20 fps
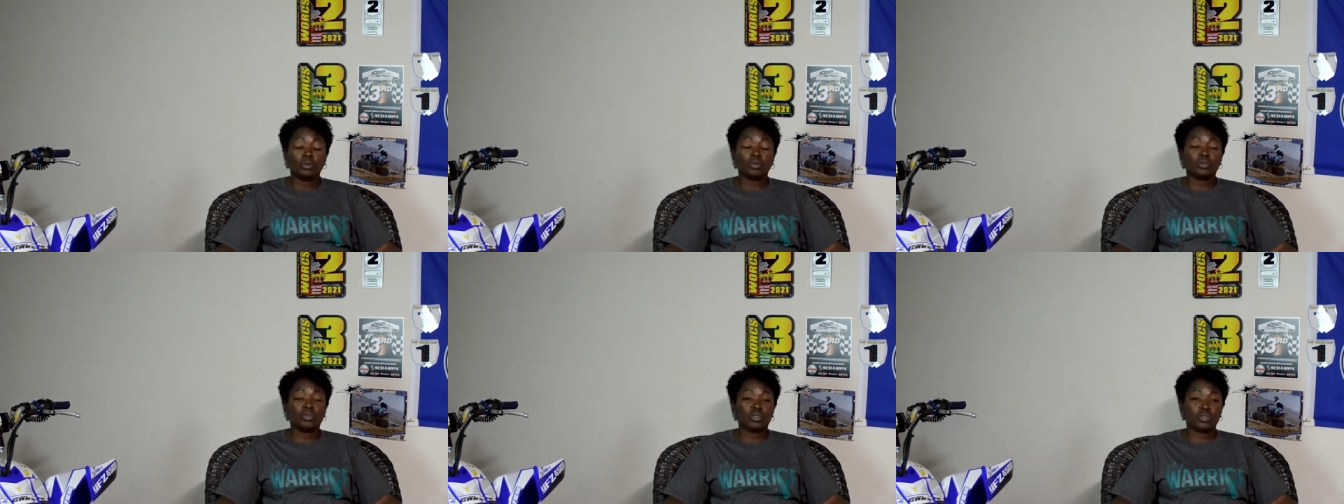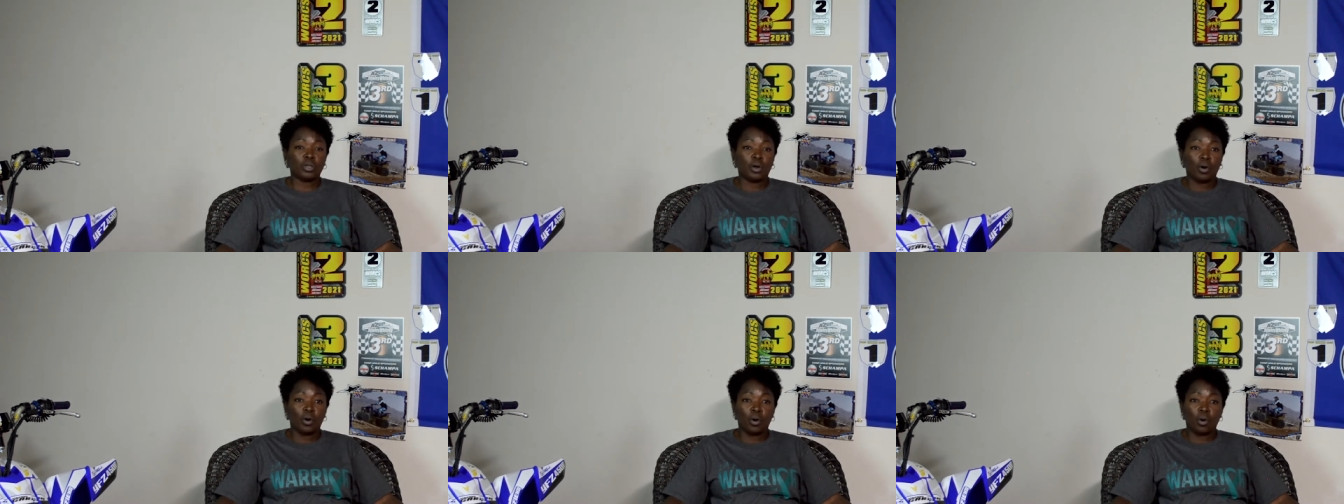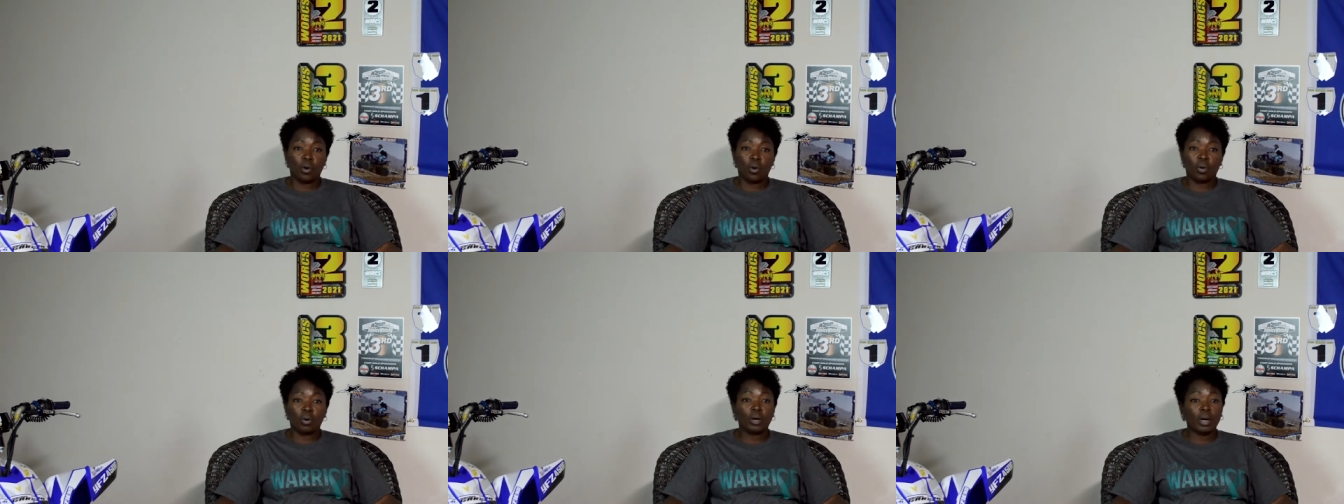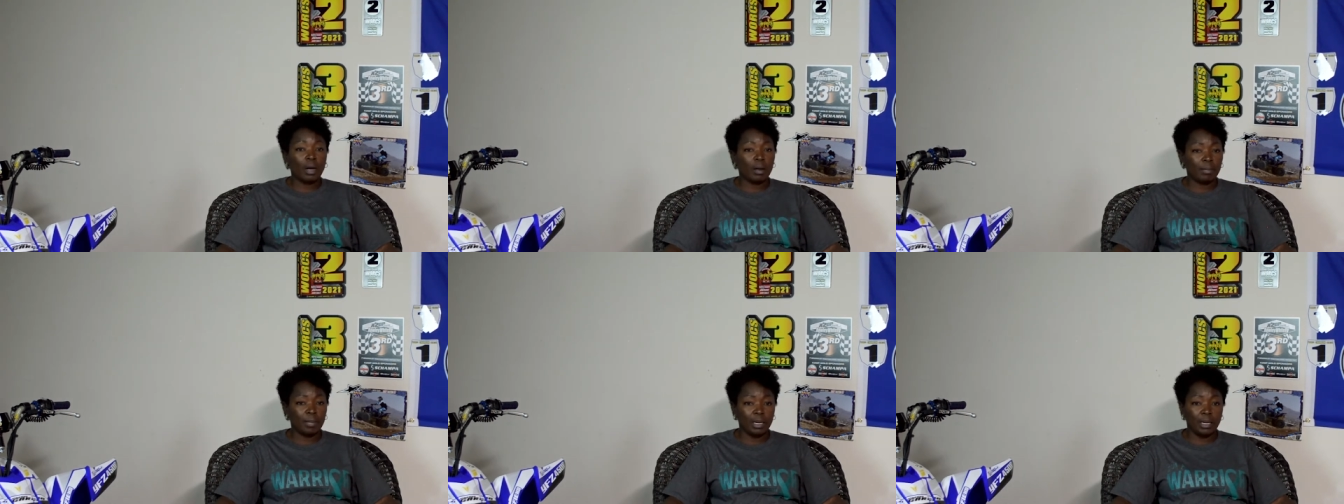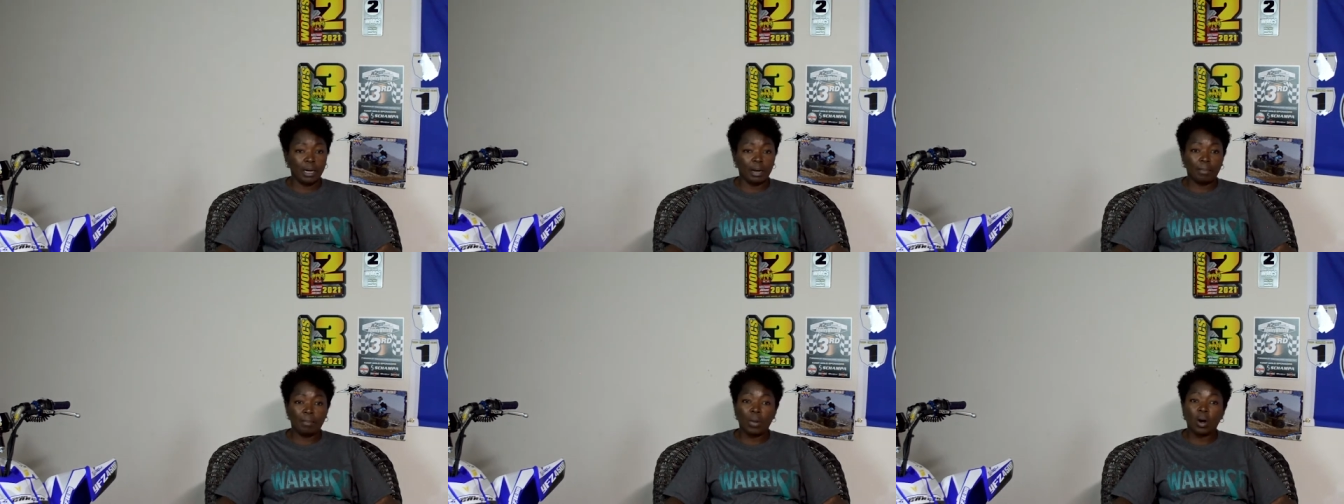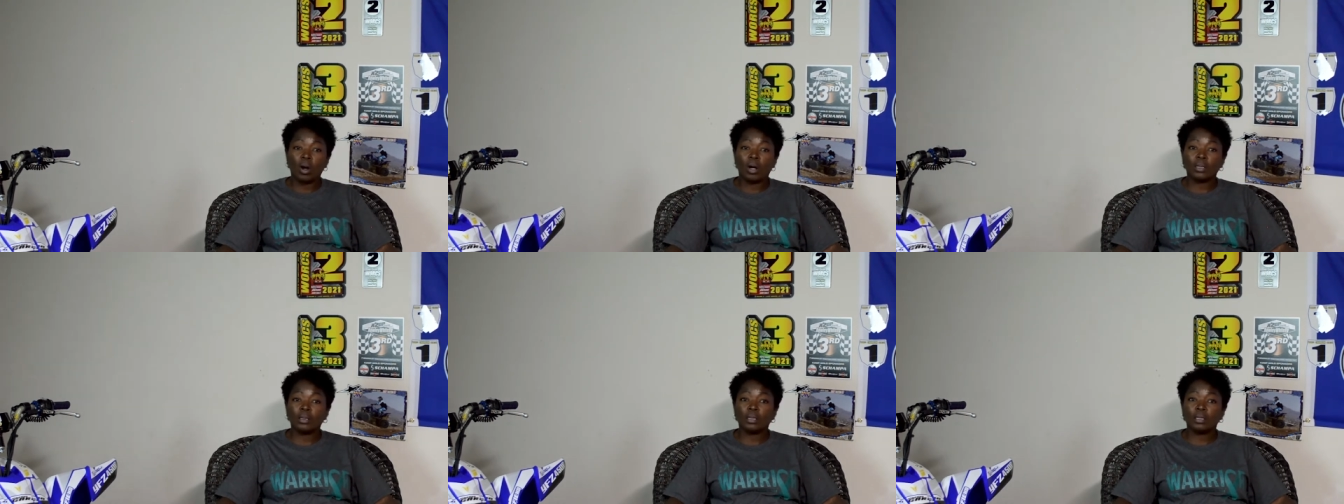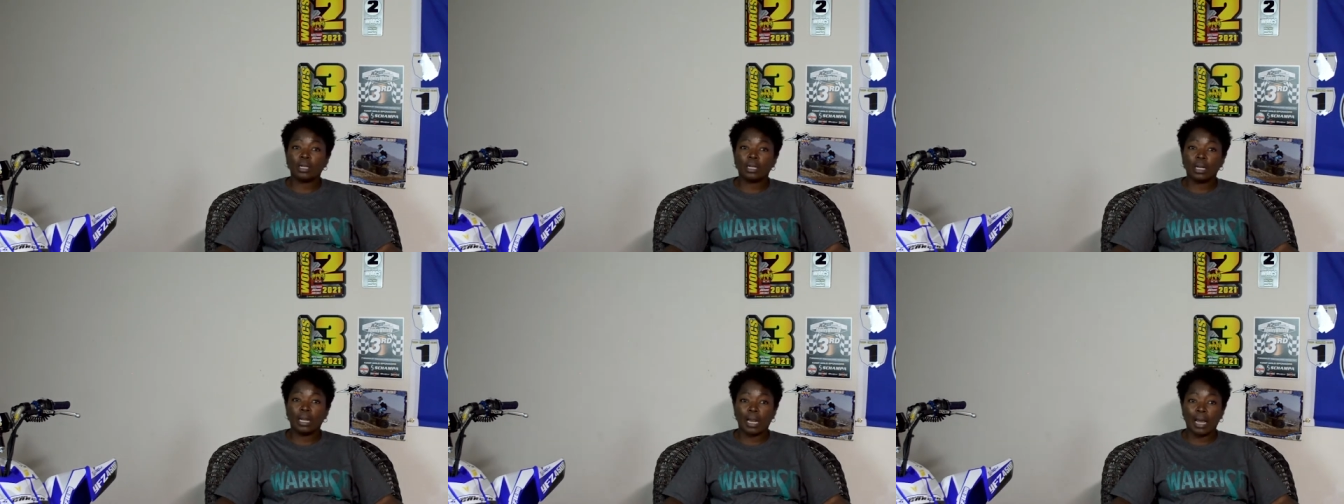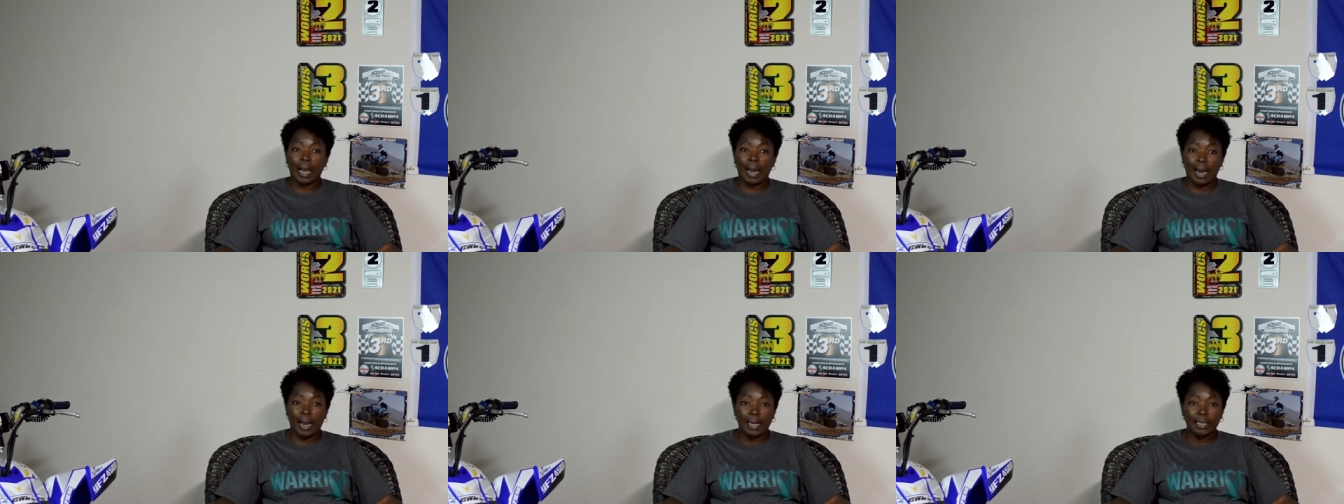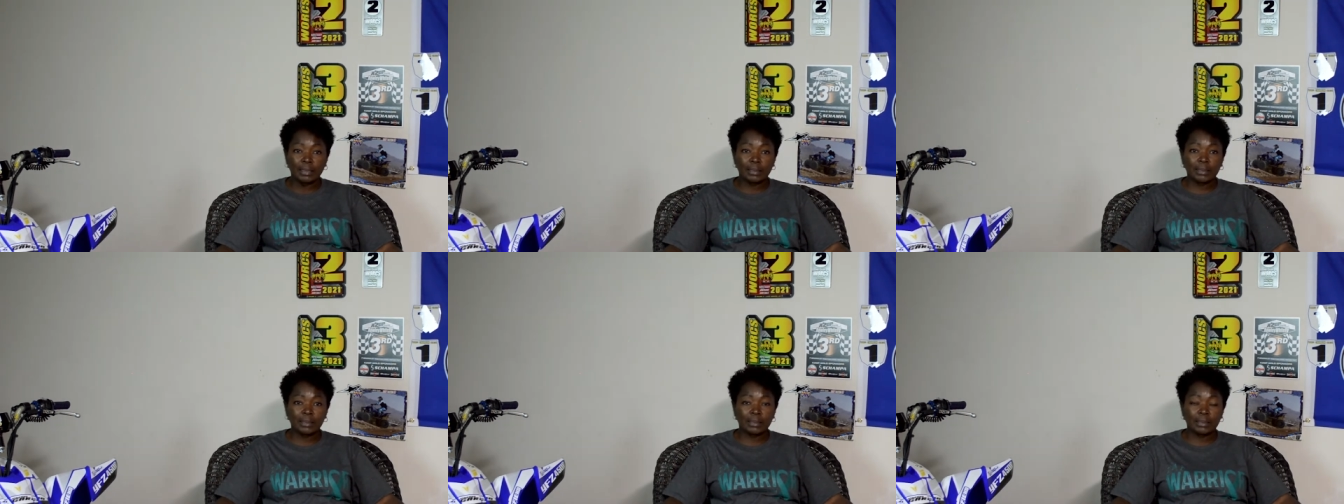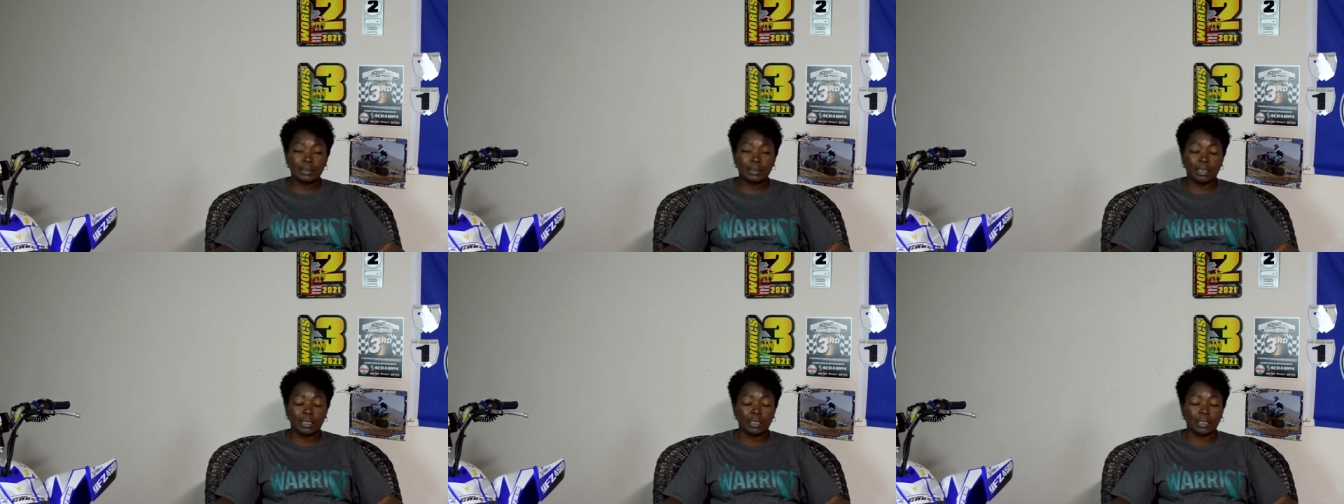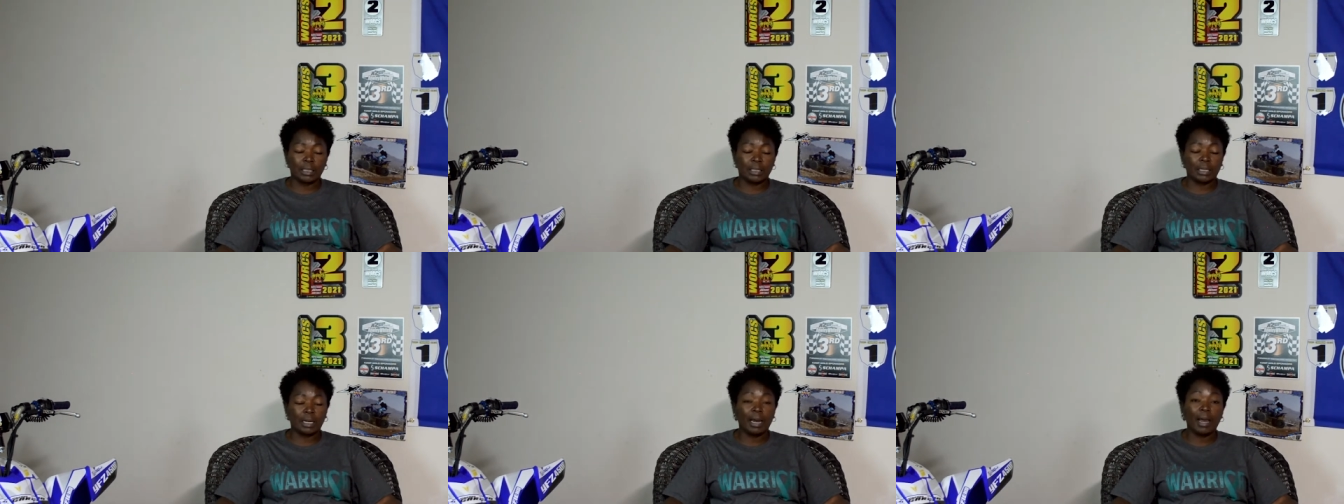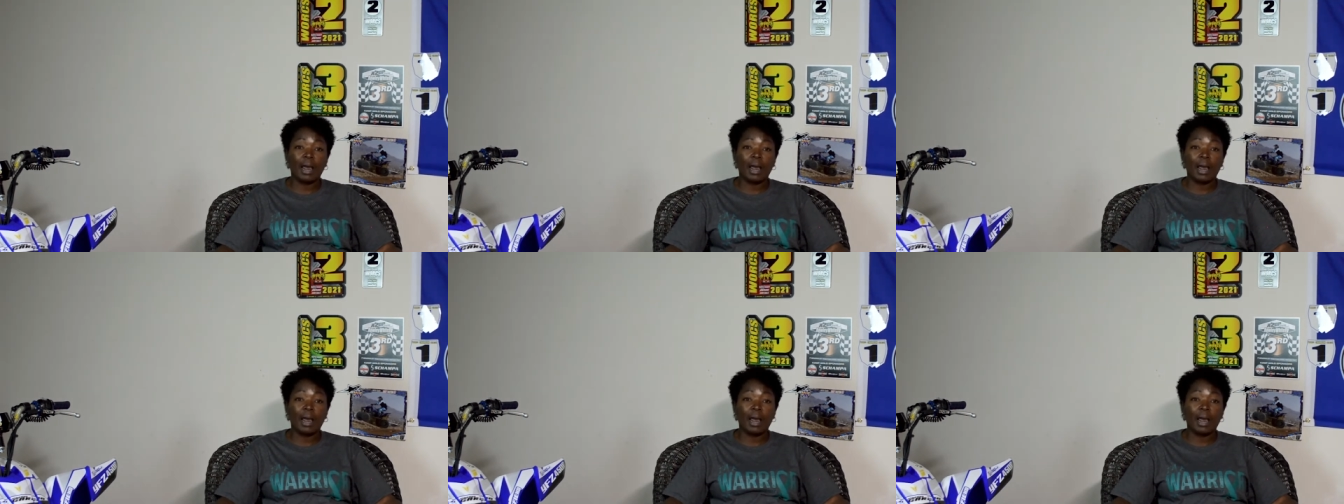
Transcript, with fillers: So coming up on the last uh,